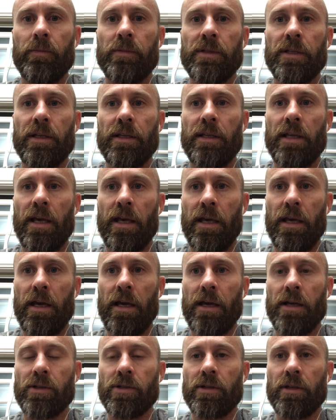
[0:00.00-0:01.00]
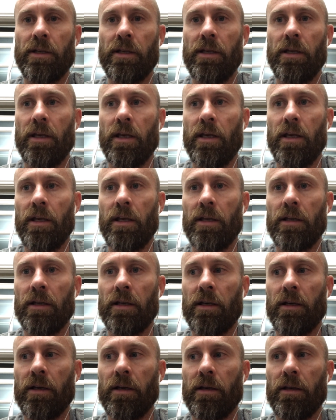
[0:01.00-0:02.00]
today, actually, and
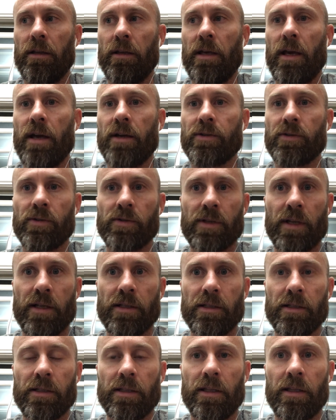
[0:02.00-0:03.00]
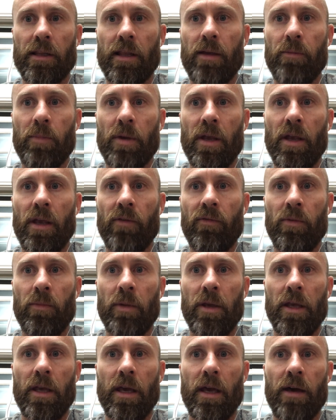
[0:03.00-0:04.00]
the exercises that they've been giving
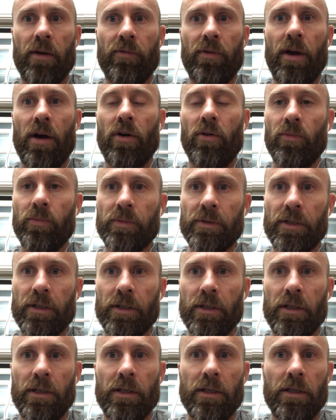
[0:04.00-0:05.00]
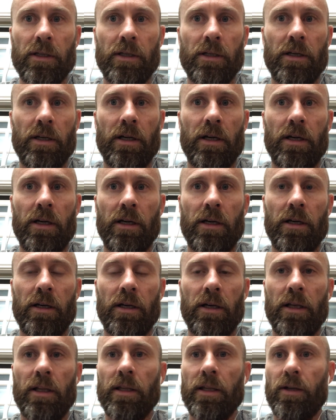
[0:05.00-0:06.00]
me have helped
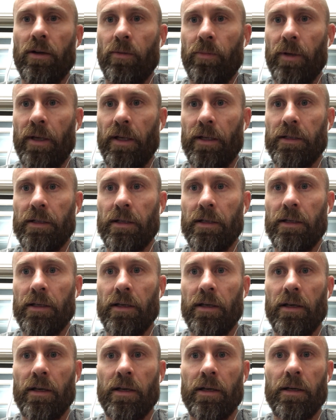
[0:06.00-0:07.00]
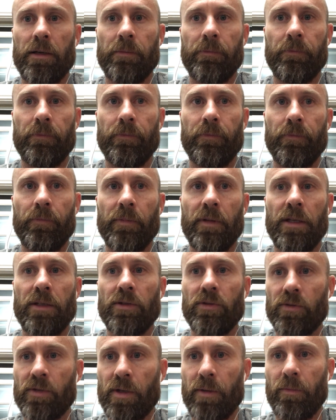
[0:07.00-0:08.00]
a little bit. They
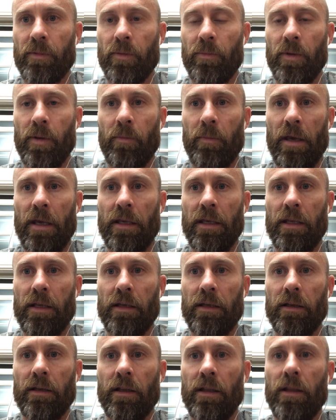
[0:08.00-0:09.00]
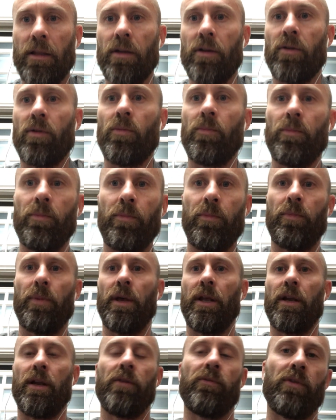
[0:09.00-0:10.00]
do seem to be making a little
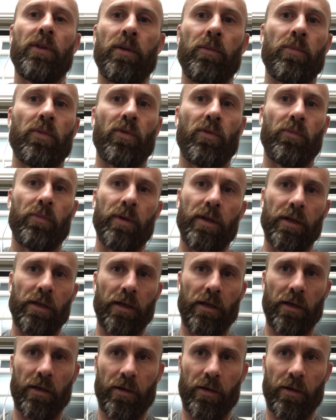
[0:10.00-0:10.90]
bit of an improvement.